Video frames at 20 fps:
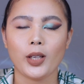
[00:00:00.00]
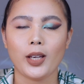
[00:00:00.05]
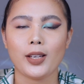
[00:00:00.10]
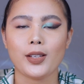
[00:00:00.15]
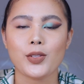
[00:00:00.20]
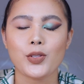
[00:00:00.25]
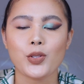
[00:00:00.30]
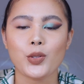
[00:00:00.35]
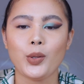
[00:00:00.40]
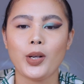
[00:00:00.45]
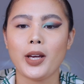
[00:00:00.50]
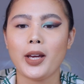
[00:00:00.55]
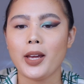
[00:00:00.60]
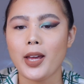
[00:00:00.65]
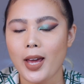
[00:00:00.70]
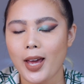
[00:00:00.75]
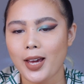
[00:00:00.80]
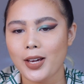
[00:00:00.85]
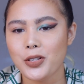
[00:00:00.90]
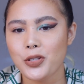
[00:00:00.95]
Okay, so I
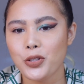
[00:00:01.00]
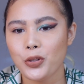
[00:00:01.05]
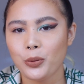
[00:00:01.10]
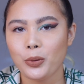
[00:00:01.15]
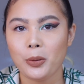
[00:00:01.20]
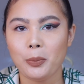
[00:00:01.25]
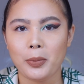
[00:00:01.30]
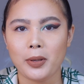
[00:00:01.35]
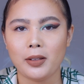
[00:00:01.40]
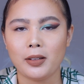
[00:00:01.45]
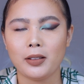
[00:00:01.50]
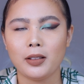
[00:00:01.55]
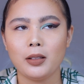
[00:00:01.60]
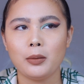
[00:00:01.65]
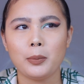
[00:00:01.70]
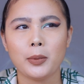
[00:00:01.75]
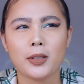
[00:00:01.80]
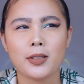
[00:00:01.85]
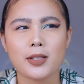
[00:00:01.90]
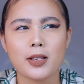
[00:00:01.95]
had to repeat
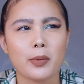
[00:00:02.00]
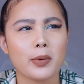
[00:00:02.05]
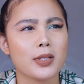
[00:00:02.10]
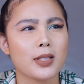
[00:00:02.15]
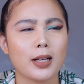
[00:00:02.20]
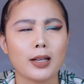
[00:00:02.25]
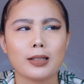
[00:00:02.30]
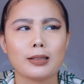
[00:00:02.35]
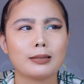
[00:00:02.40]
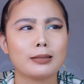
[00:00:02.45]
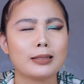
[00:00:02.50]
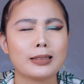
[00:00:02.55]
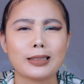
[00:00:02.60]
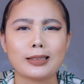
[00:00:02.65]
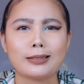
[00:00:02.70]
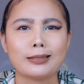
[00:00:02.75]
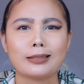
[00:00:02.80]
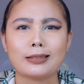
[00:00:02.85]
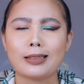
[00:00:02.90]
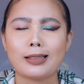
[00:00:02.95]
it because I was like,
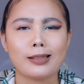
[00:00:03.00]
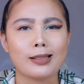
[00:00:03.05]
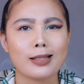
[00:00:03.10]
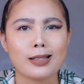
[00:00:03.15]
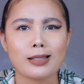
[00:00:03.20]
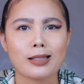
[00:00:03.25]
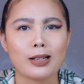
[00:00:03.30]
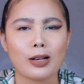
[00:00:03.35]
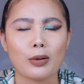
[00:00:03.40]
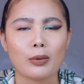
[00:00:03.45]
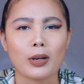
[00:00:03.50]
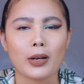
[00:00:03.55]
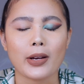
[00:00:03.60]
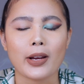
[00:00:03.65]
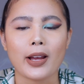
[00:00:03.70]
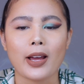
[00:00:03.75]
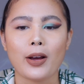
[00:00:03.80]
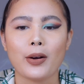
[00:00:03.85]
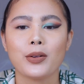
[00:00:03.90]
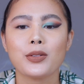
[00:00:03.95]
no, this is not
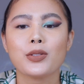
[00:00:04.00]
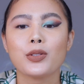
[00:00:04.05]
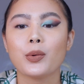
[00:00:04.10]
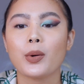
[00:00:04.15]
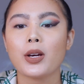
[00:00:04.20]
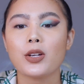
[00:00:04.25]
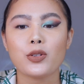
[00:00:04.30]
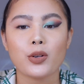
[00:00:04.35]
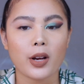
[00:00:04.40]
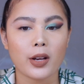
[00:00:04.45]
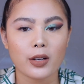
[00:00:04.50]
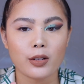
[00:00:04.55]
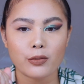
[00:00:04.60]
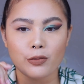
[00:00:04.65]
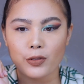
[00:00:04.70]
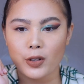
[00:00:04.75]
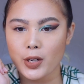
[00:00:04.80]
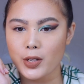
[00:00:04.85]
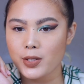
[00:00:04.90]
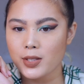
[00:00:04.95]
working out. So I tried
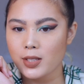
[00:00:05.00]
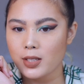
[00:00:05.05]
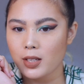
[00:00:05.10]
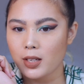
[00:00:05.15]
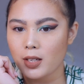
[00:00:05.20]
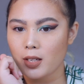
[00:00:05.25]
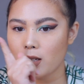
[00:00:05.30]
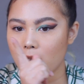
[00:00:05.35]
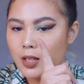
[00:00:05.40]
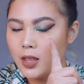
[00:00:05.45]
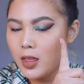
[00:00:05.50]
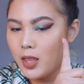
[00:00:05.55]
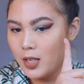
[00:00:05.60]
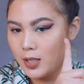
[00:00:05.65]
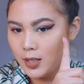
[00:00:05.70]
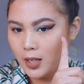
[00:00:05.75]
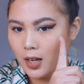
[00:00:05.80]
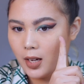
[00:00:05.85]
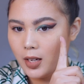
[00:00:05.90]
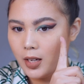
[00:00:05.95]
it first in
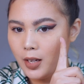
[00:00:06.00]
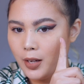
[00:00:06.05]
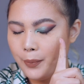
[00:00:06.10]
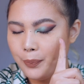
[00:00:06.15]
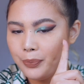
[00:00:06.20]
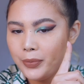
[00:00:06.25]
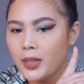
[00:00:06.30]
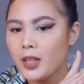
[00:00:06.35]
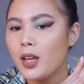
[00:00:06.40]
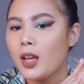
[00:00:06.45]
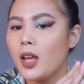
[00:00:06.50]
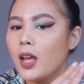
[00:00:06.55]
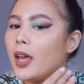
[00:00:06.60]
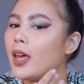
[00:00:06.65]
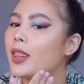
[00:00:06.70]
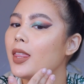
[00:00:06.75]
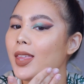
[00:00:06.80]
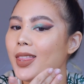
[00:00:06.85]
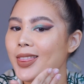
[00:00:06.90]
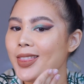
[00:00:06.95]
this eye,
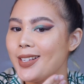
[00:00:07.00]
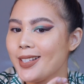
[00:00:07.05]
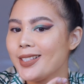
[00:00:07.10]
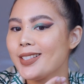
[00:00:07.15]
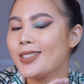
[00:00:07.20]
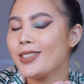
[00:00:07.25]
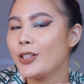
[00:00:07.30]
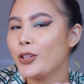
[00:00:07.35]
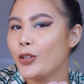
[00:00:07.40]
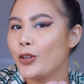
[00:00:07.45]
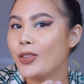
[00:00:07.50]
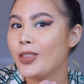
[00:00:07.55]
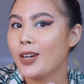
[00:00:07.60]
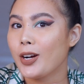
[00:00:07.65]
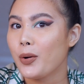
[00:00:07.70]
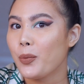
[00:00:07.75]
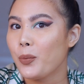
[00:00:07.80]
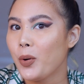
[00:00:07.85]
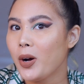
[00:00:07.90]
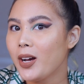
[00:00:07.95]
and then this is the look
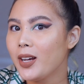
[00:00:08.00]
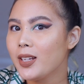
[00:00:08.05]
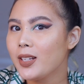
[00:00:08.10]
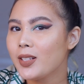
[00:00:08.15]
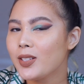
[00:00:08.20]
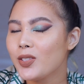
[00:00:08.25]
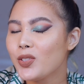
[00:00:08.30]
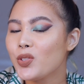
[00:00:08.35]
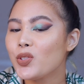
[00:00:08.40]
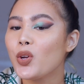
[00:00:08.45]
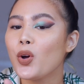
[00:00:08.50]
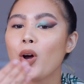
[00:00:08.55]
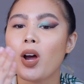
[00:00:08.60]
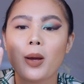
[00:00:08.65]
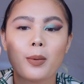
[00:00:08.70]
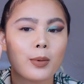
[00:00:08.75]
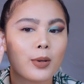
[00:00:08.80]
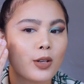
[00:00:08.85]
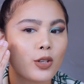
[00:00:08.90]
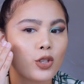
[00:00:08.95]
that I want. So
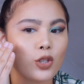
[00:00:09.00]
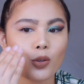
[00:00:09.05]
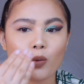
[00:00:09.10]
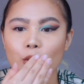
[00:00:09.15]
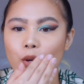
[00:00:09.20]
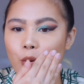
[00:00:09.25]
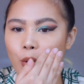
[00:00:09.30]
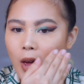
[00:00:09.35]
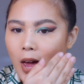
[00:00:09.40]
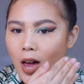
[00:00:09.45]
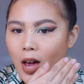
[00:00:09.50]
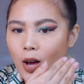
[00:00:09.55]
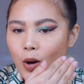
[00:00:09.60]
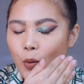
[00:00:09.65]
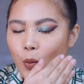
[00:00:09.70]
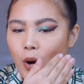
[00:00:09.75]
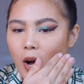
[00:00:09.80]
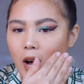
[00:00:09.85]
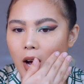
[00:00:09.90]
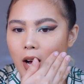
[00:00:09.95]
I'm gonna show you
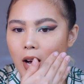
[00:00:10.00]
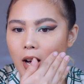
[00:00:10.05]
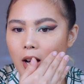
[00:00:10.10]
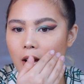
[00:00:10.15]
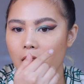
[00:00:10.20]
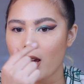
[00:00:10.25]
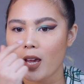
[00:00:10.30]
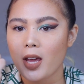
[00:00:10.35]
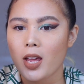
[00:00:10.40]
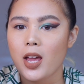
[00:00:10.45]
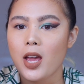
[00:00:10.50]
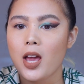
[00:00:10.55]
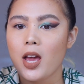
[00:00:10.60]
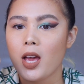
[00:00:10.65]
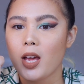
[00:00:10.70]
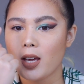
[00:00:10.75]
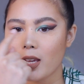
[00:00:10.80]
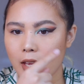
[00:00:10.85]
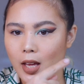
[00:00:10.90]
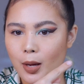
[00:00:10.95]
how I
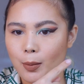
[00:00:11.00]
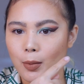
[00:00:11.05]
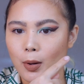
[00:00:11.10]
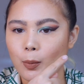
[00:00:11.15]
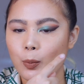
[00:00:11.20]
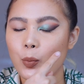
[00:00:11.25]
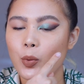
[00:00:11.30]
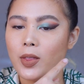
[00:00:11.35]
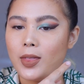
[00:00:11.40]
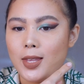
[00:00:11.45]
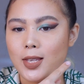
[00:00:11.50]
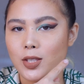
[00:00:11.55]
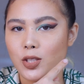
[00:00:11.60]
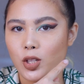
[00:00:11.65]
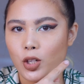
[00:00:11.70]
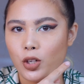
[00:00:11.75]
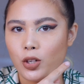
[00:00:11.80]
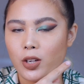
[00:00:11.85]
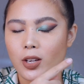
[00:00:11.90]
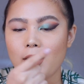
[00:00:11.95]
came up with
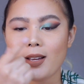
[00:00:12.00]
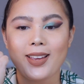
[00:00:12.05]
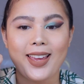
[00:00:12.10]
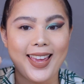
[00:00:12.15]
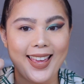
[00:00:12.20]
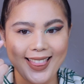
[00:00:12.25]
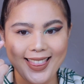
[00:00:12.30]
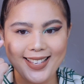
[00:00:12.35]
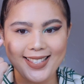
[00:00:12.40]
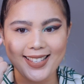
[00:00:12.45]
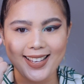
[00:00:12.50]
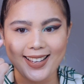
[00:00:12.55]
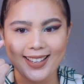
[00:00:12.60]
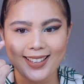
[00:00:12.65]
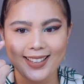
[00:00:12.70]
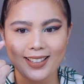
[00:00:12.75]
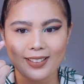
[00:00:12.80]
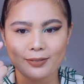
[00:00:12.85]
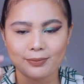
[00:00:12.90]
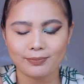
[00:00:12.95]
this look in this
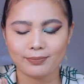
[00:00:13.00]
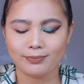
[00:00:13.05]
eye.